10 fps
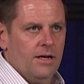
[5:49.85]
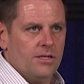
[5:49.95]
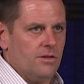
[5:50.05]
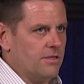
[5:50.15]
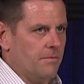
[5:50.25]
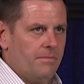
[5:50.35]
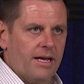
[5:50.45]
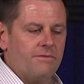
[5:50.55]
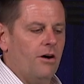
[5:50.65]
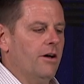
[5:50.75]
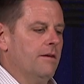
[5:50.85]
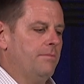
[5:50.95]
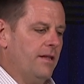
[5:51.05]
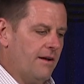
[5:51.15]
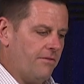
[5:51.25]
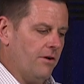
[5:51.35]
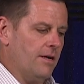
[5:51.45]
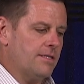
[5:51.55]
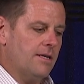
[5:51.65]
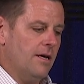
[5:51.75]
So it's a big volume play for
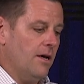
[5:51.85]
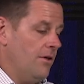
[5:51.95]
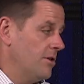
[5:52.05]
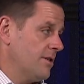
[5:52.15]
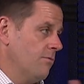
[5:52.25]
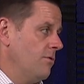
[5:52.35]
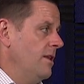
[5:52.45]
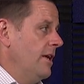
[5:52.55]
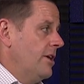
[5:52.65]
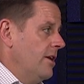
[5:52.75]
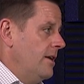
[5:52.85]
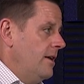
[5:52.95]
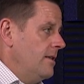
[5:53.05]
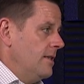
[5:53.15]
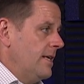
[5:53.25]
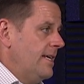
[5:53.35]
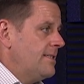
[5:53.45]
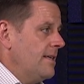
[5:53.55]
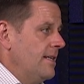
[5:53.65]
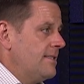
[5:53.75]
us. There's some really good lease
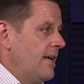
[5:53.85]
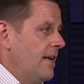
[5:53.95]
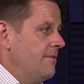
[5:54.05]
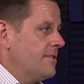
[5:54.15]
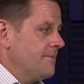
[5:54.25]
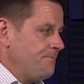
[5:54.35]
incentives,